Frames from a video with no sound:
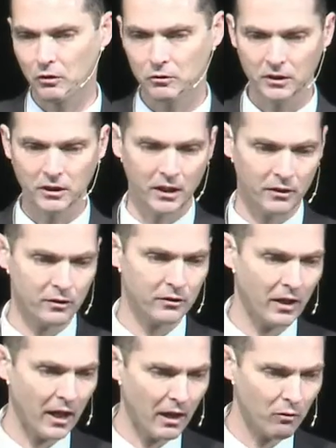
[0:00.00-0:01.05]
together to
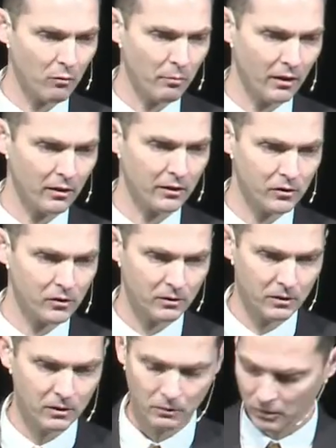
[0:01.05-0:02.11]
have a balanced
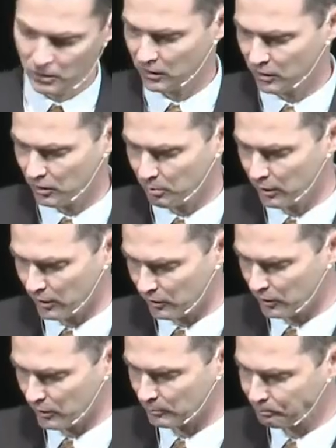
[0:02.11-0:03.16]
Christian
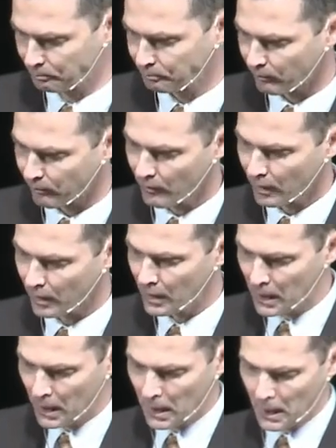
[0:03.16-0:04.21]
experience.
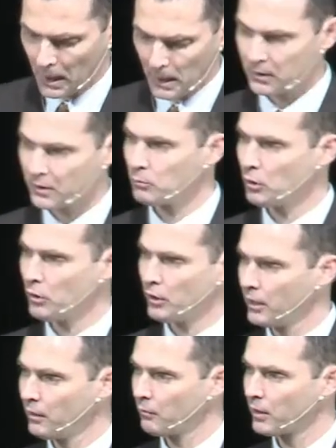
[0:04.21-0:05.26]
This
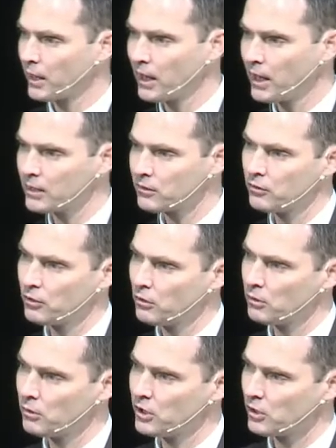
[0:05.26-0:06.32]
morning, what I'd like to do
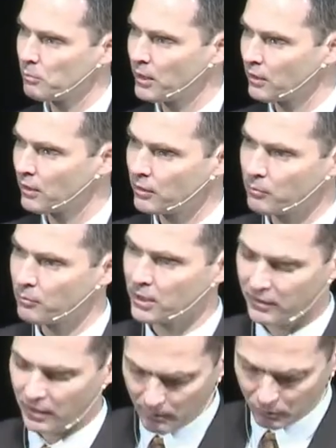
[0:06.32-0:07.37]
is just spend a little bit of
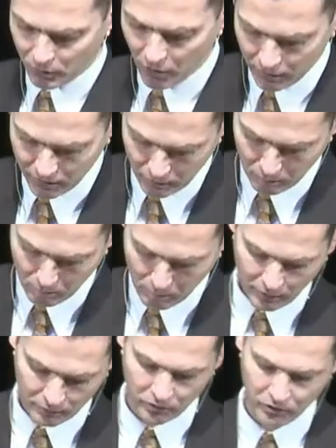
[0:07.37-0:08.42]
time talking
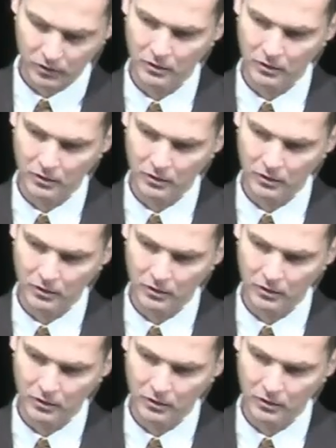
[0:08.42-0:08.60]
about